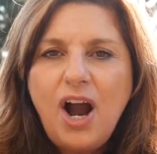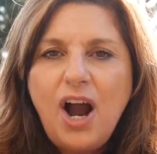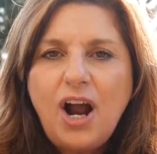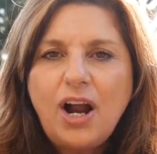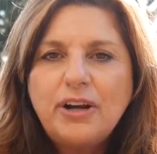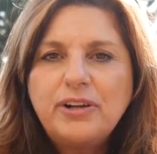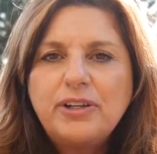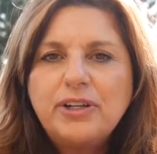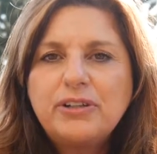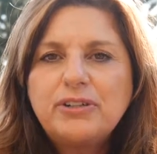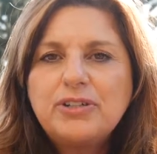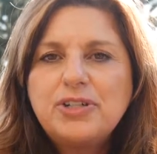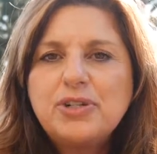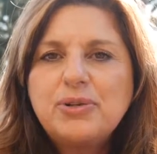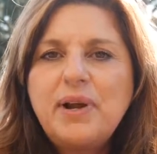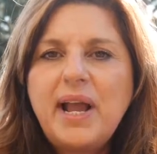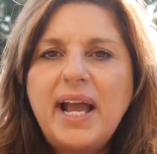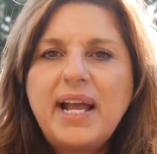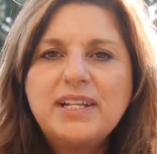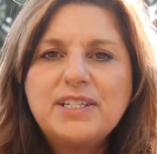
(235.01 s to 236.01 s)
our
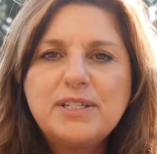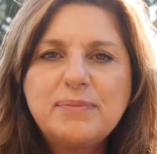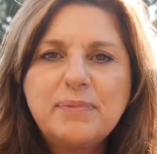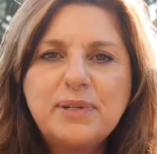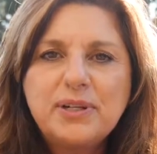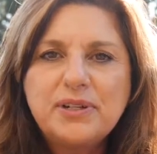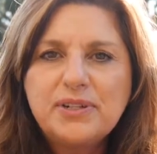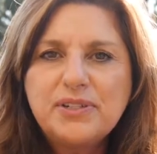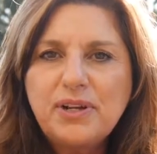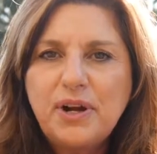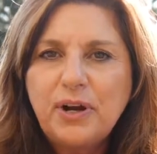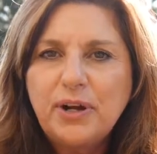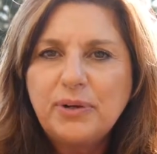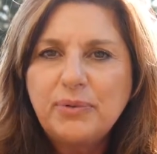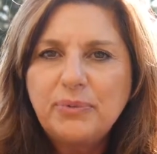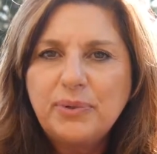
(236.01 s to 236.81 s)
neurotransmitters aren't